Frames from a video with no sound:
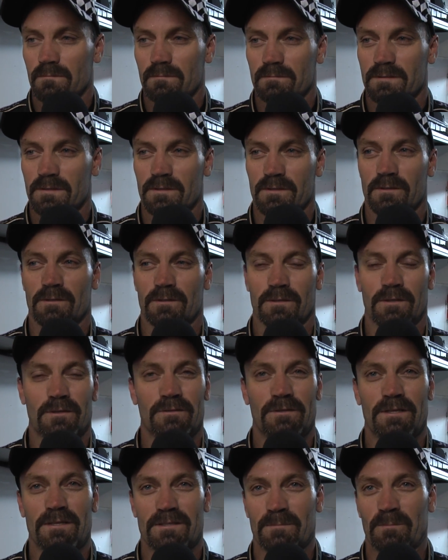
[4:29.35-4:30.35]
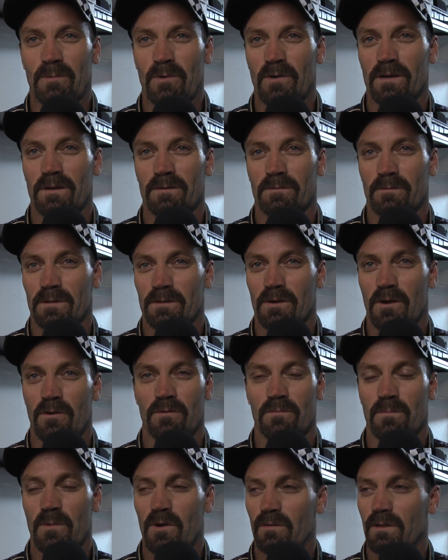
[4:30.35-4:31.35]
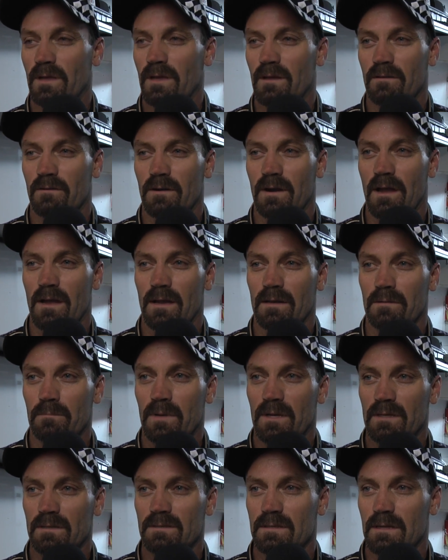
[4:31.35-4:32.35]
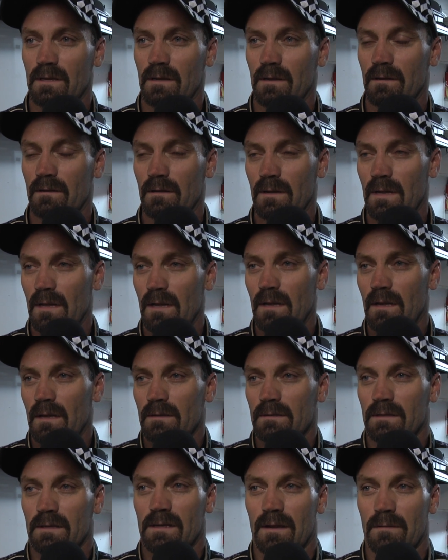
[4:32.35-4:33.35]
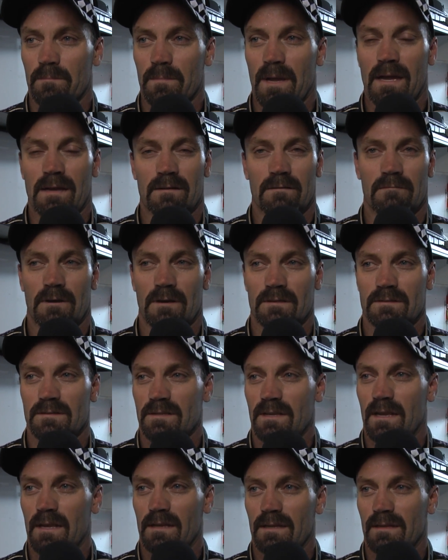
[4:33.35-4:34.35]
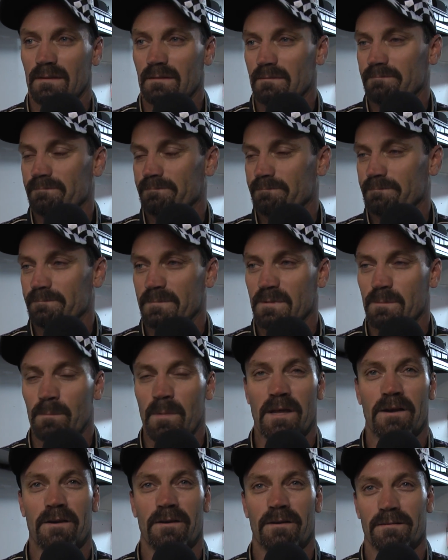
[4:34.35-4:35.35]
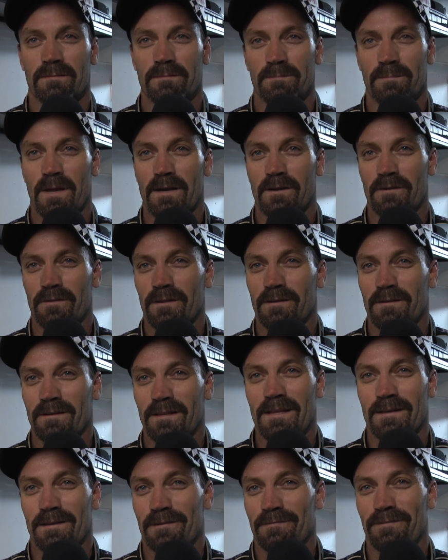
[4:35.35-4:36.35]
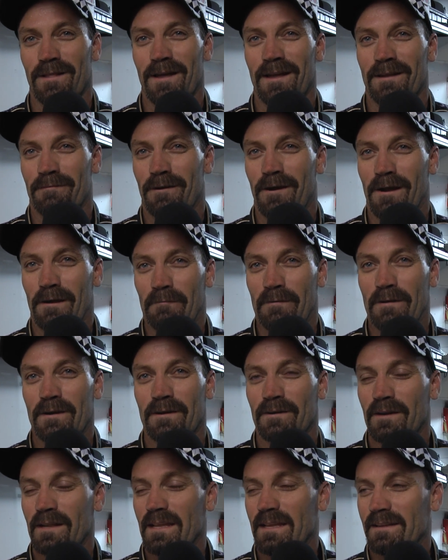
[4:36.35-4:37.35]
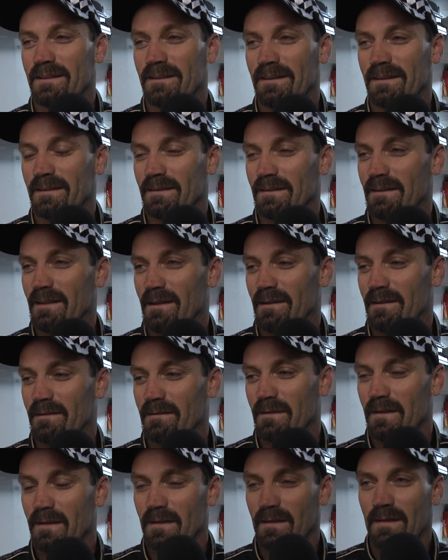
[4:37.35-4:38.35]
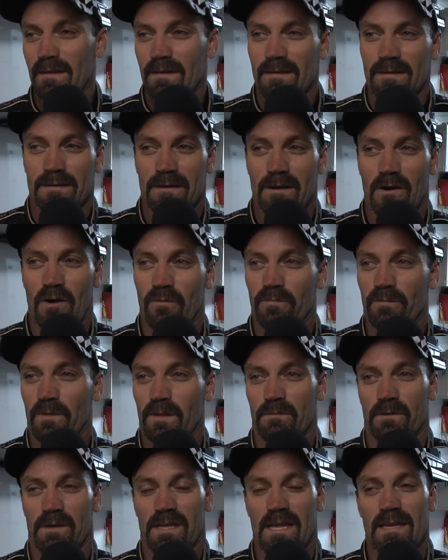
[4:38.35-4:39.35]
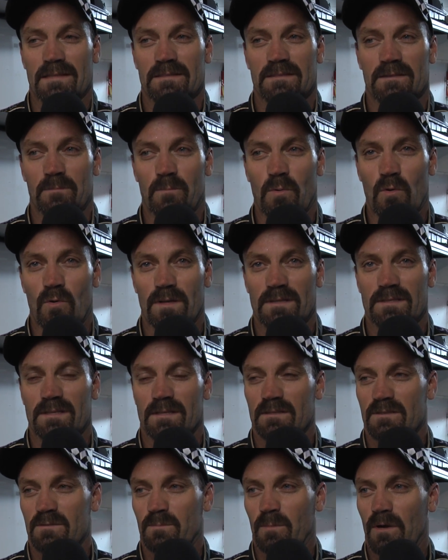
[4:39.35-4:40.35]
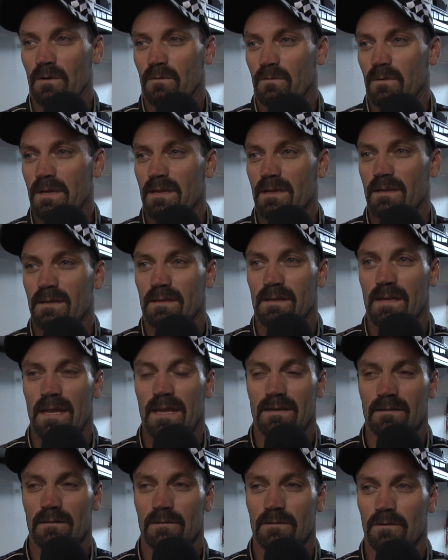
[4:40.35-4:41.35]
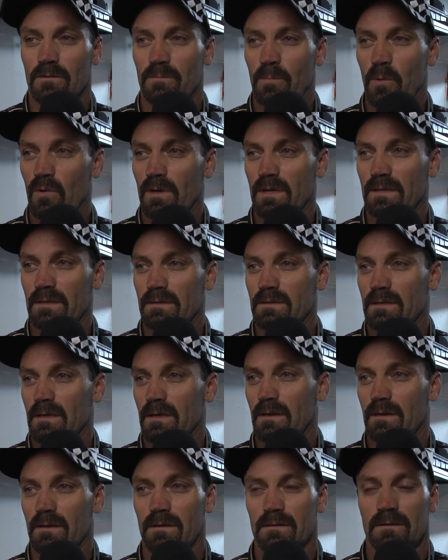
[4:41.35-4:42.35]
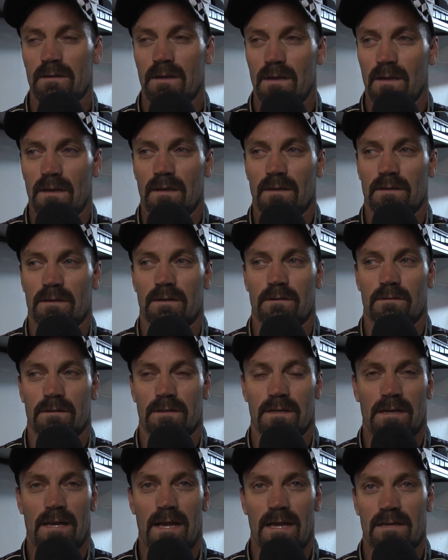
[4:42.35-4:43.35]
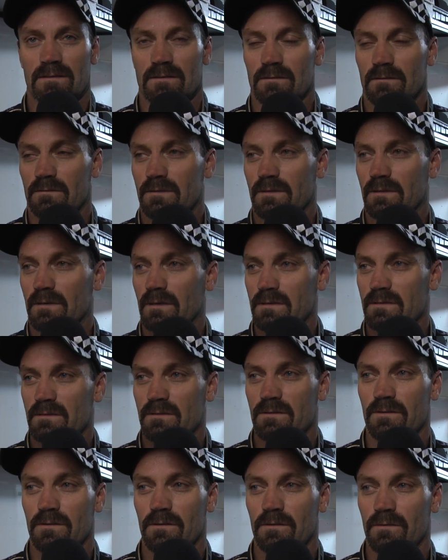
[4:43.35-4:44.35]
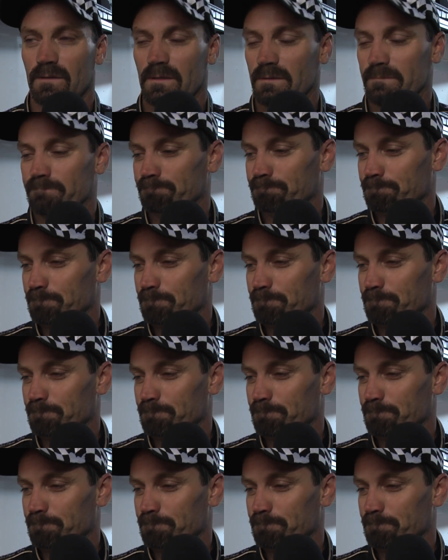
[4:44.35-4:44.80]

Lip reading: still a little disappointed with Kokomo the other night, but to come back and run second, it's better than getting a flat right rear again. And hopefully we gained some points in Sprint Week and gained a little point, in the National Series too. And